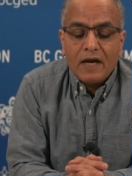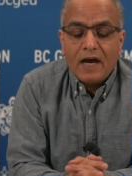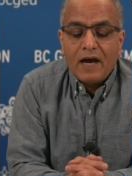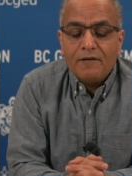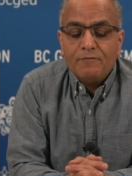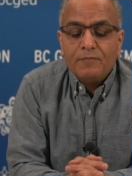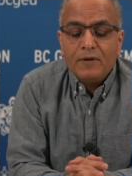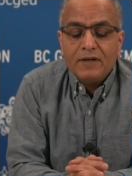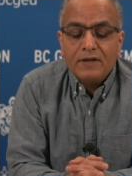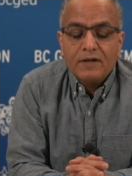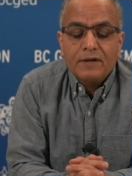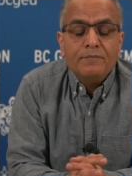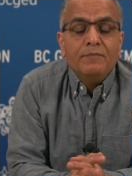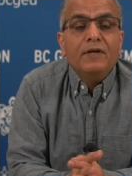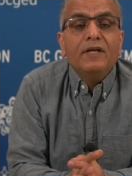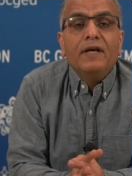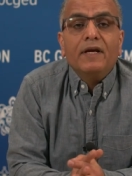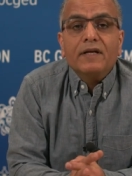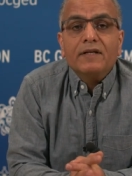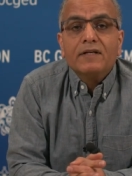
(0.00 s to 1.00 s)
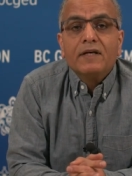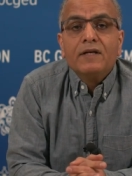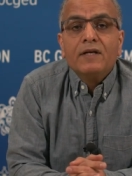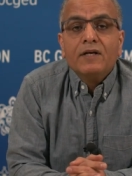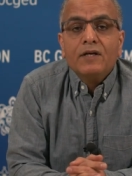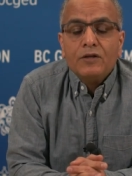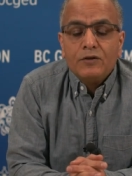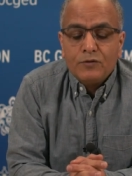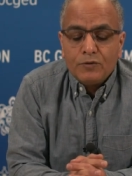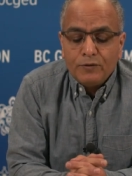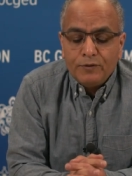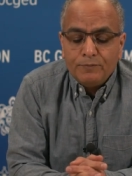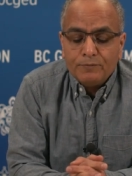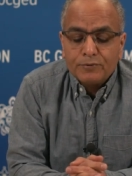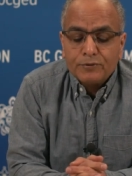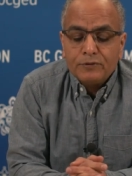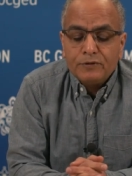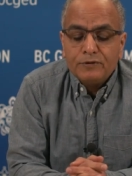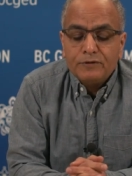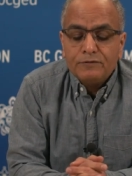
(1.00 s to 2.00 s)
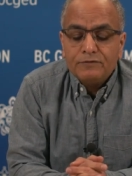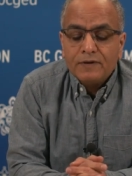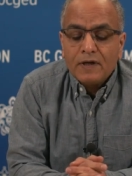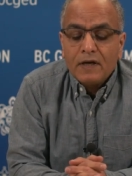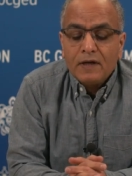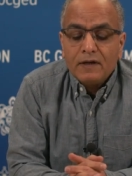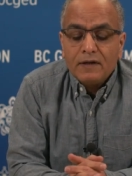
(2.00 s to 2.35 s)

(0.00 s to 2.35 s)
I've been committed to improve